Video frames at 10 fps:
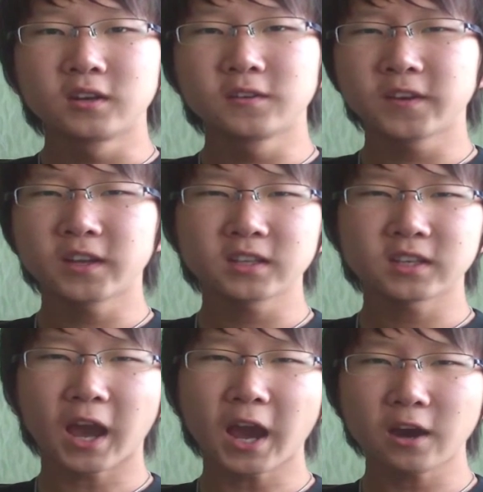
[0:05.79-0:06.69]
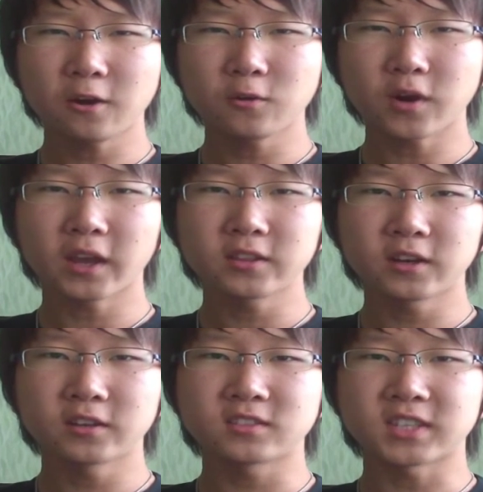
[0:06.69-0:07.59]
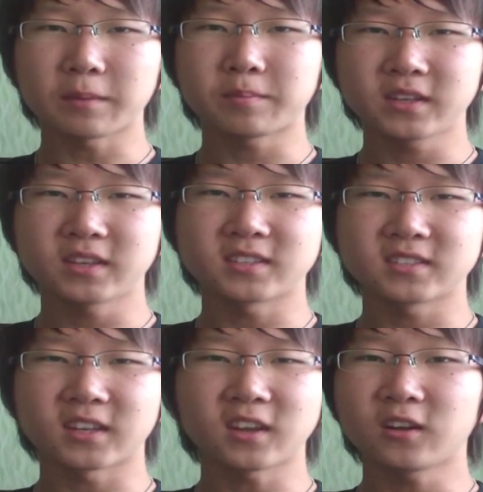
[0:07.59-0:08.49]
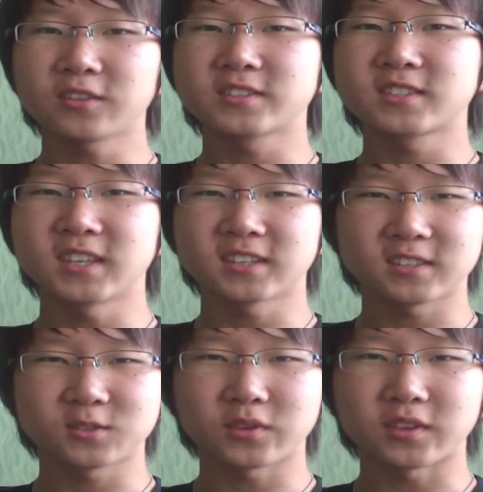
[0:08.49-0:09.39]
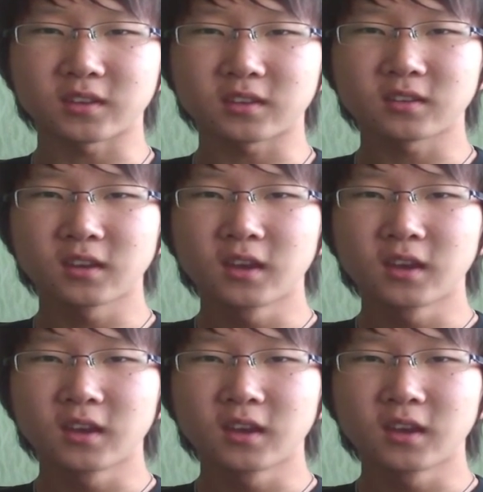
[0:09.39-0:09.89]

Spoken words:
revealing how I learned Japanese and all the secrets with it.